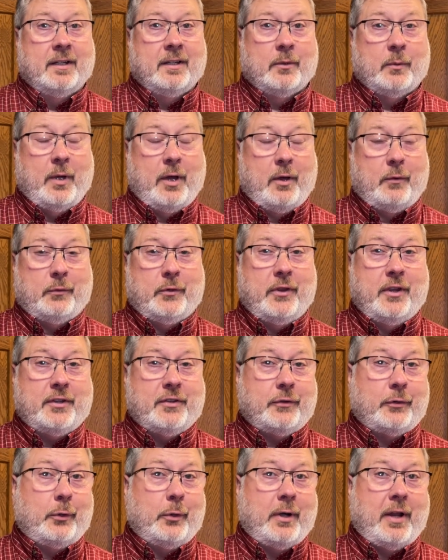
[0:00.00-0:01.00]
Well, for this
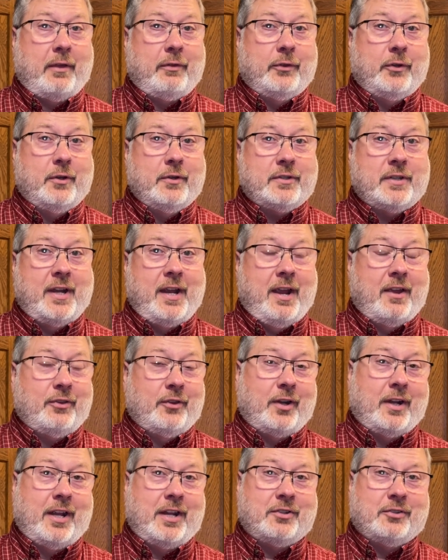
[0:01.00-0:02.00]
Throw It On Thursday, I
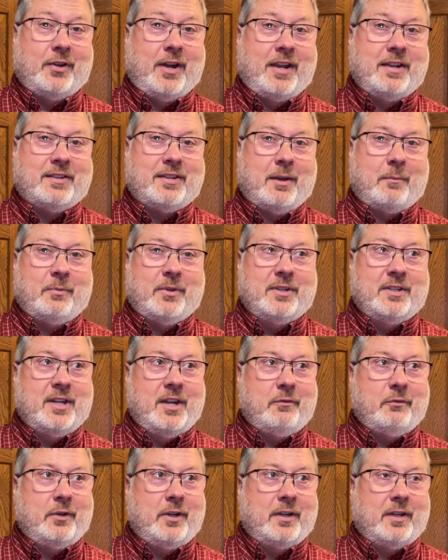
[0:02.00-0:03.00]
thought I'd try something
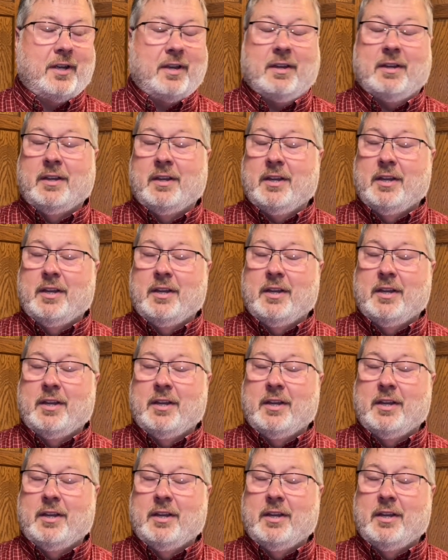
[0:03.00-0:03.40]
different, a